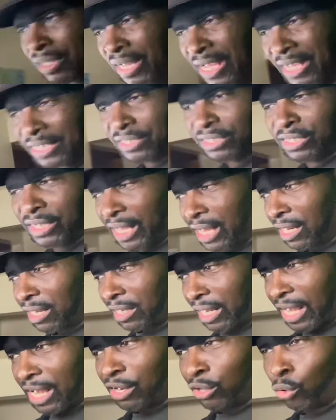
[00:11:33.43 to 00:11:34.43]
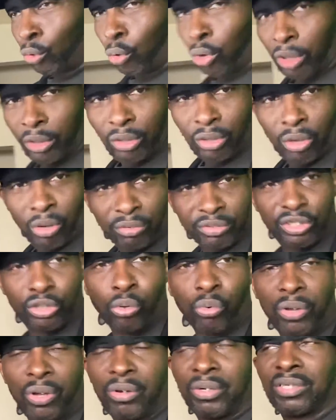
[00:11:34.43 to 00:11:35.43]
indoor, you know,
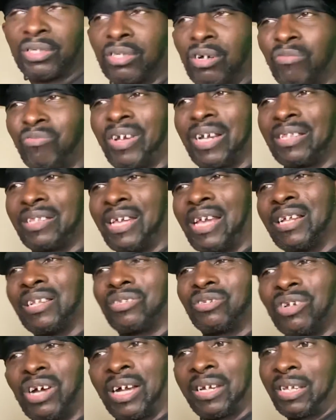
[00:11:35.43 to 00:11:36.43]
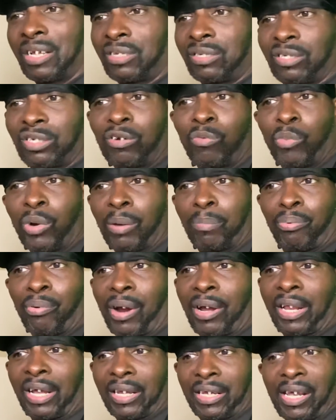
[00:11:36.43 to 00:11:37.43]
studio and stuff like that, until I get to somewhere
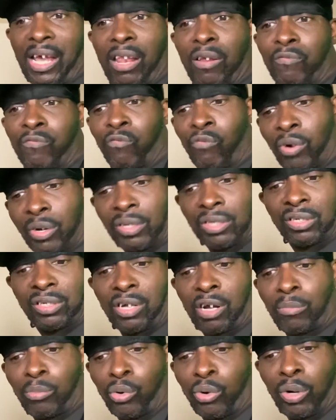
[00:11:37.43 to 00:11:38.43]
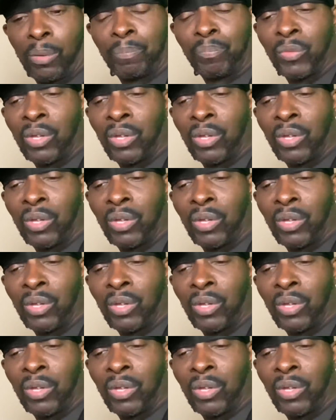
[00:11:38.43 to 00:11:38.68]
probably like California or something, or